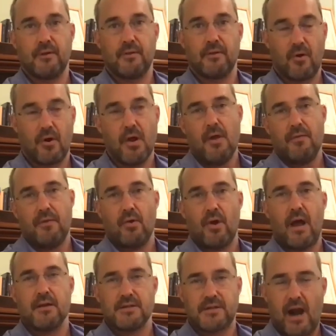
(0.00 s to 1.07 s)
They're
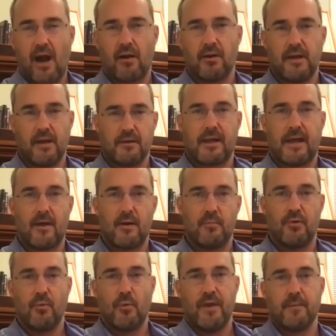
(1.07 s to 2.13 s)
not entirely
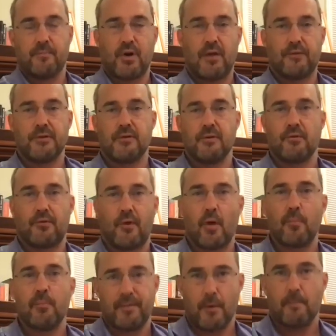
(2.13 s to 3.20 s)
unaccountable the way that prosecutors are,
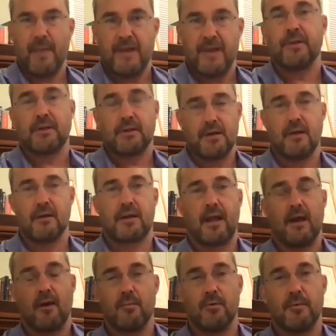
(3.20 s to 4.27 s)
but they're basically
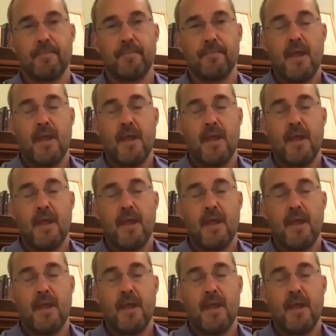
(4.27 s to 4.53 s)
unaccountable.